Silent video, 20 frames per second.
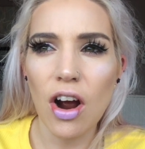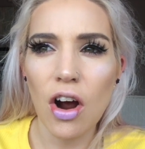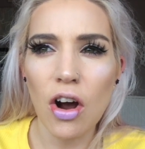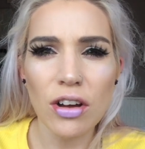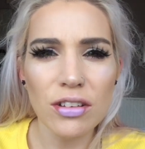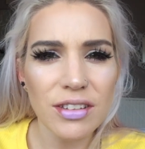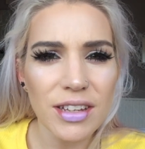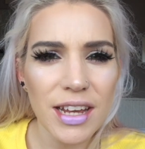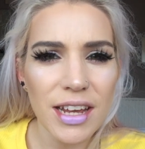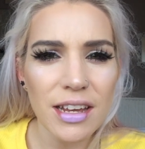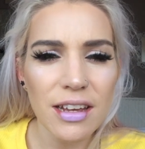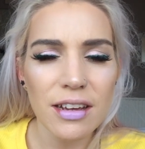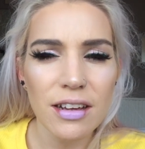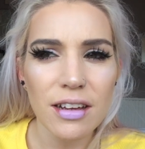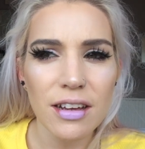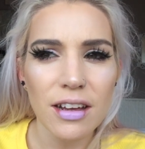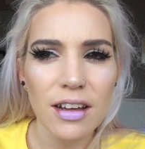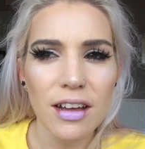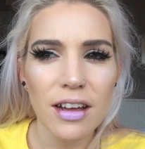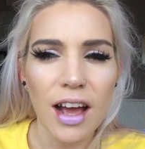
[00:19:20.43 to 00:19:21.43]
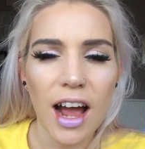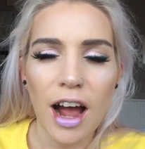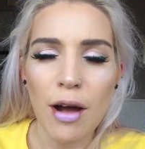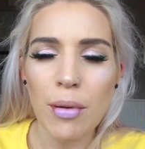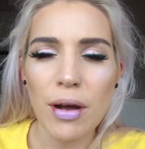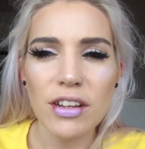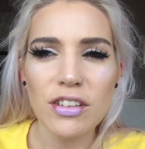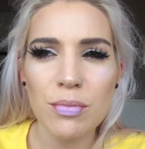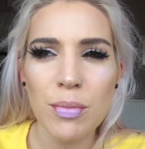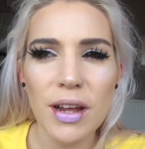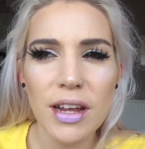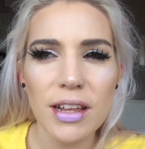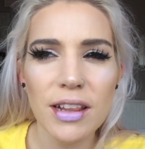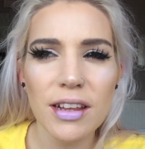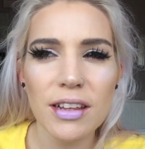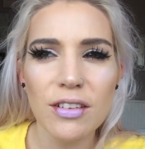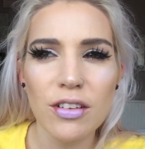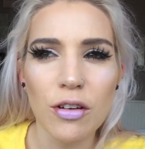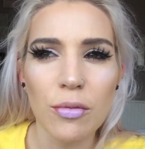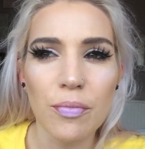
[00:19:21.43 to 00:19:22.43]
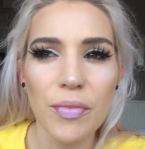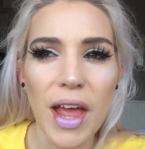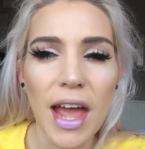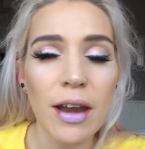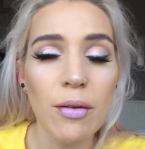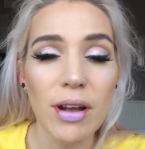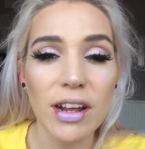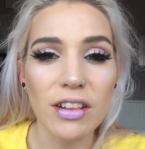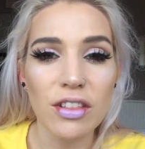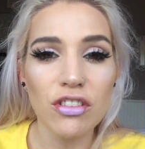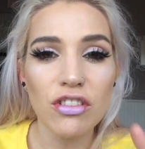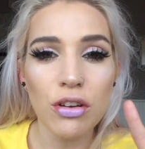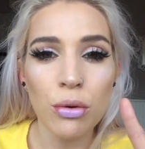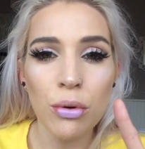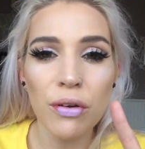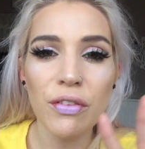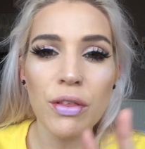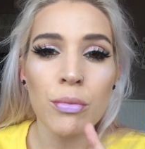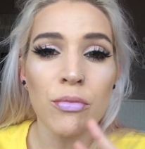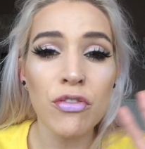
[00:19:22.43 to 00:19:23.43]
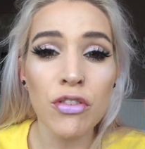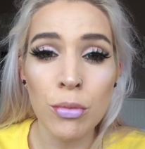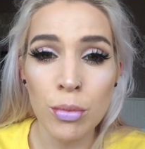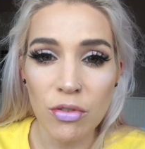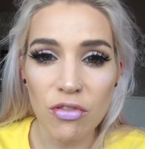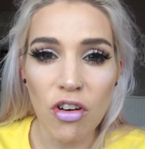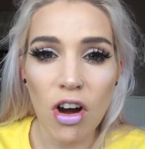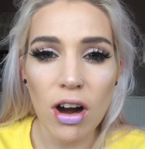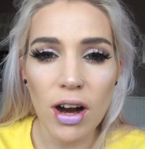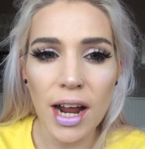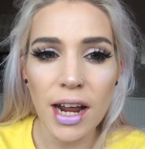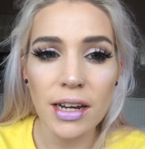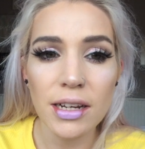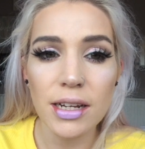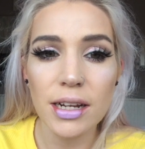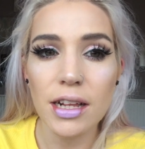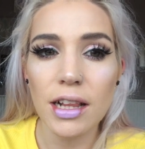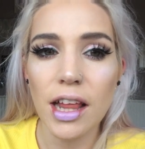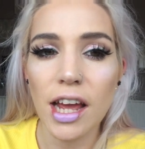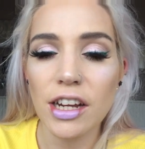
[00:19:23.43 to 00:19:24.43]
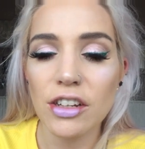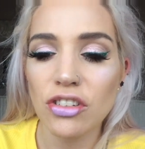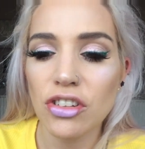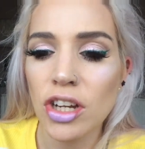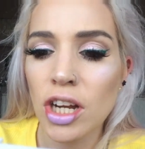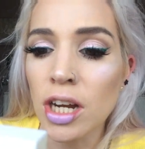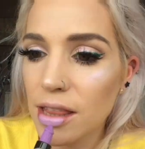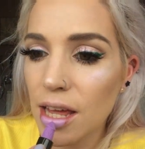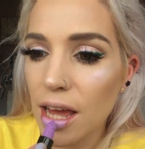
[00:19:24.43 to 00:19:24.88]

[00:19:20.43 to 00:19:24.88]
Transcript: Ozzy. Am I just making this up? Anyway, two of them from the Rock Candy collection.